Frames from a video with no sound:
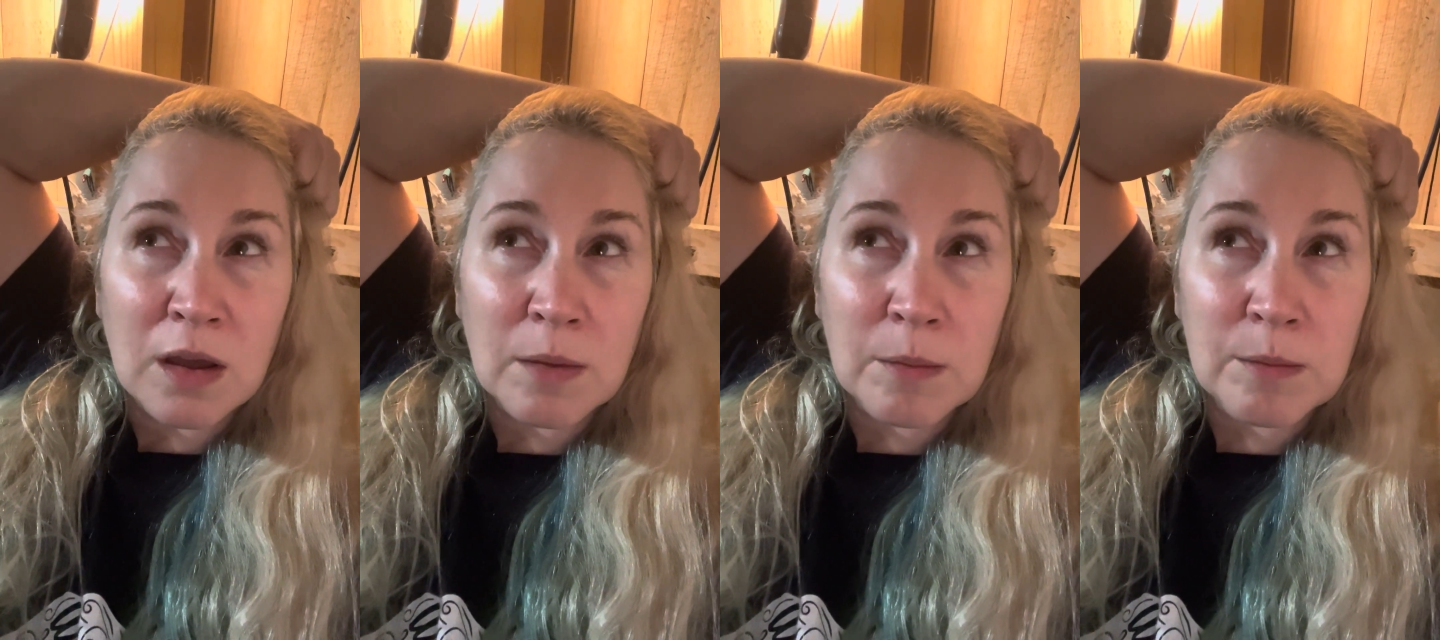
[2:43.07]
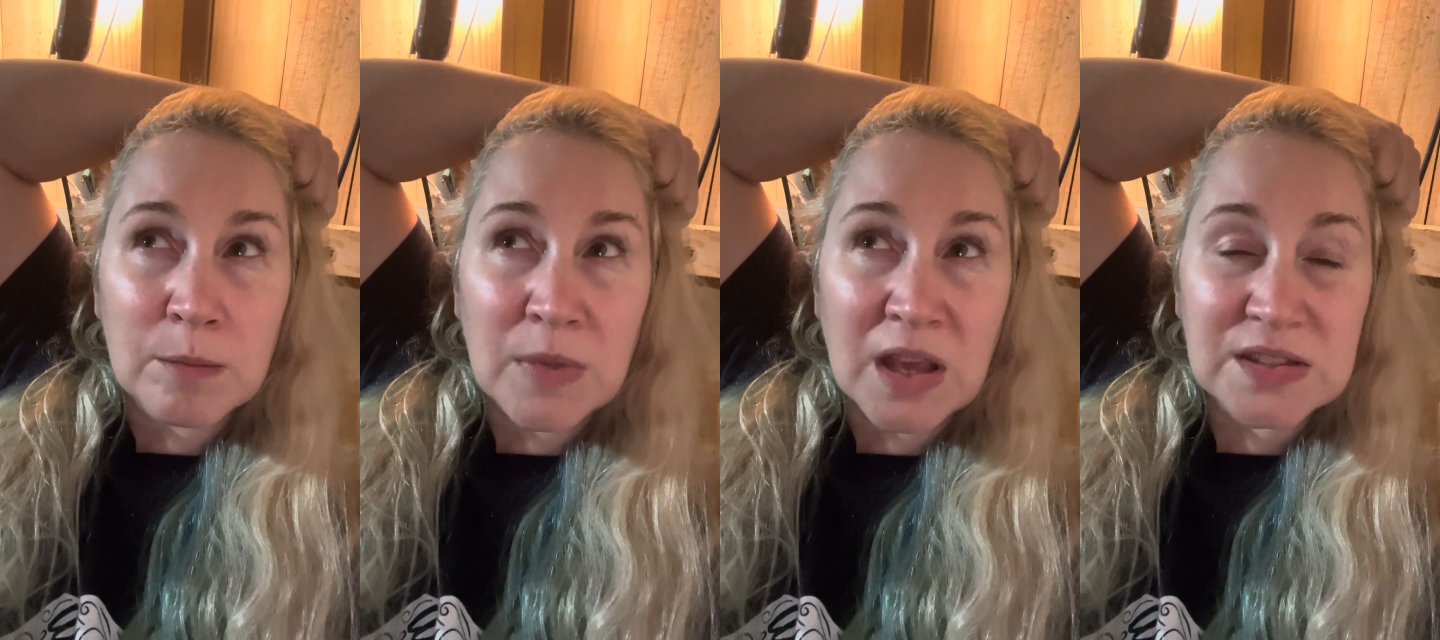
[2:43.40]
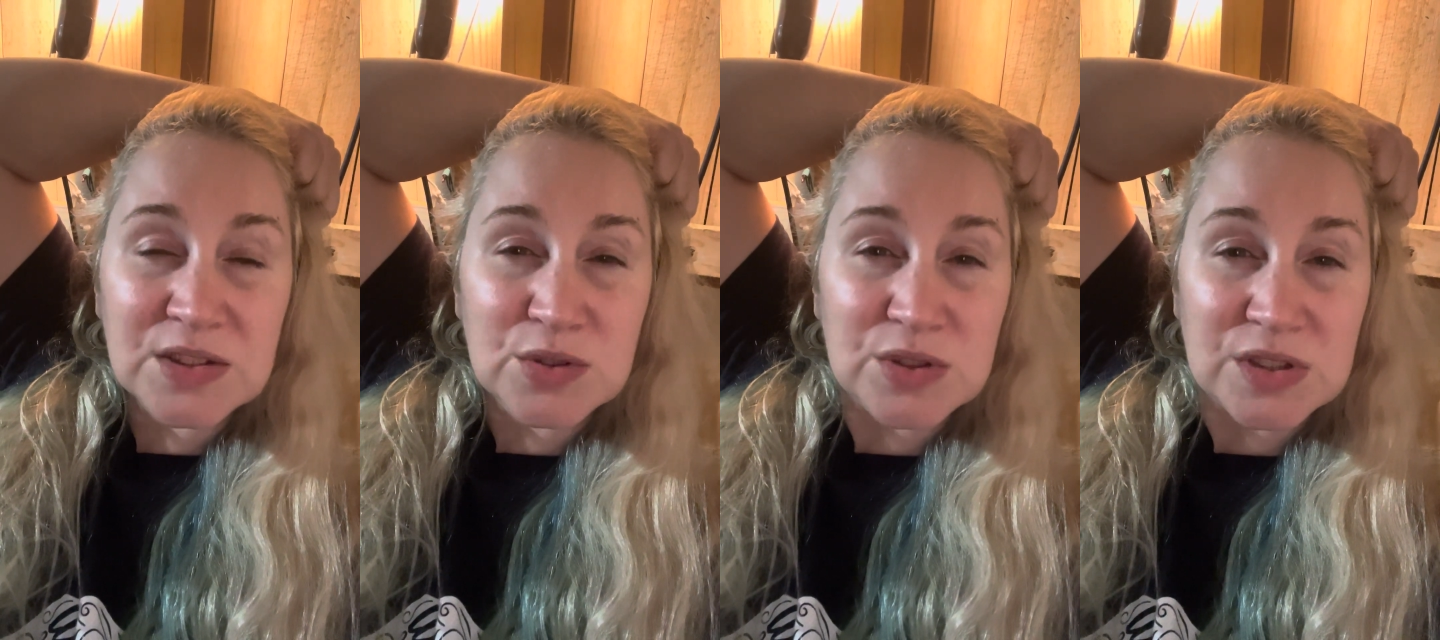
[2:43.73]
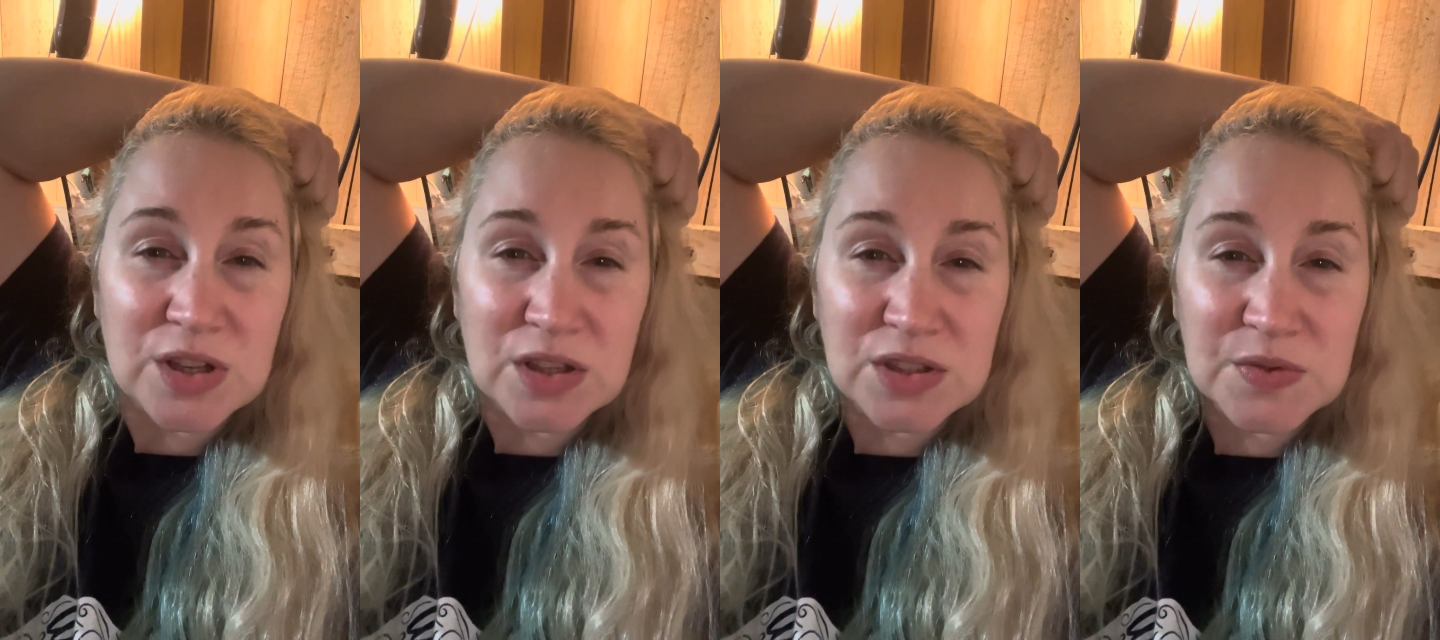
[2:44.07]
Master's
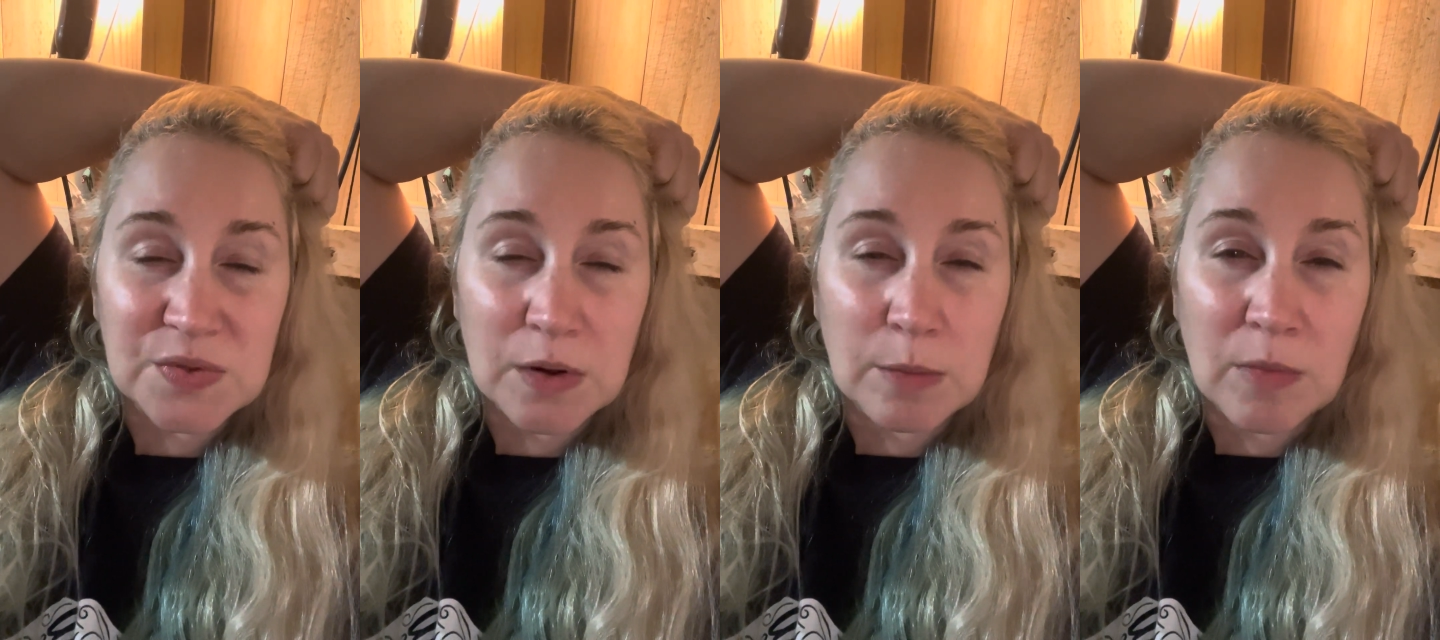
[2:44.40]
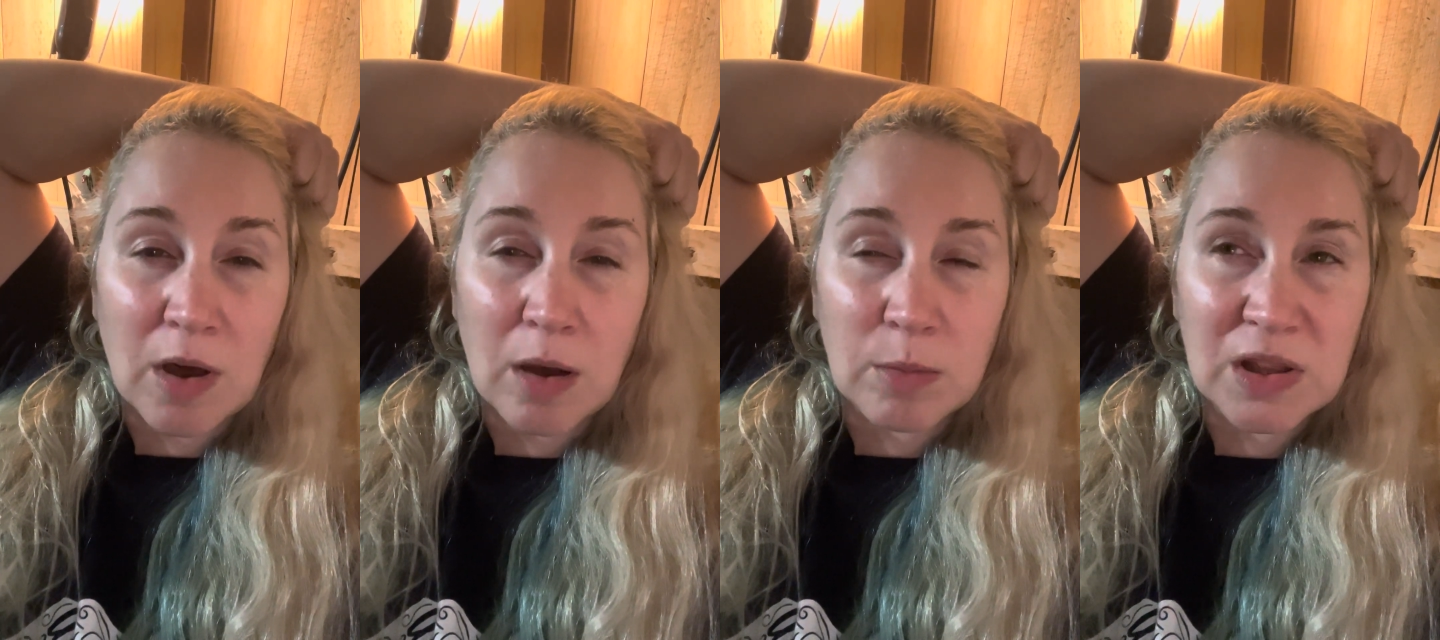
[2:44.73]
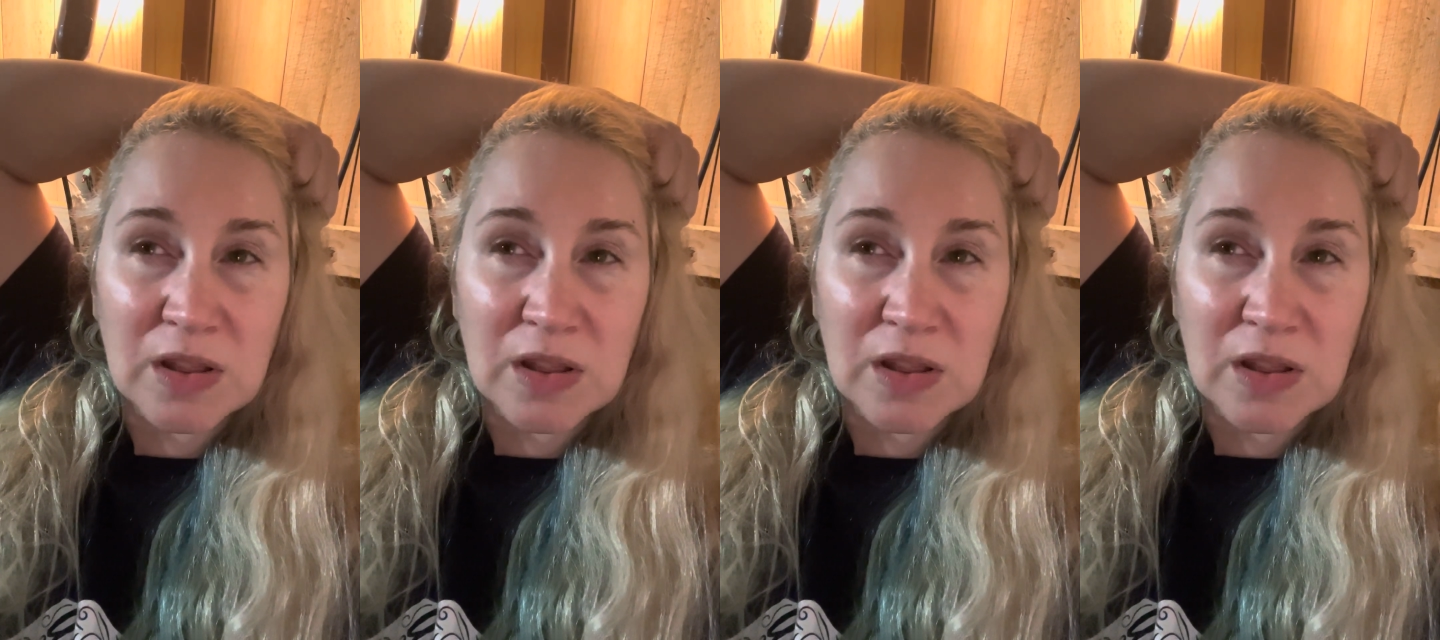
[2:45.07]
Touch from Hobby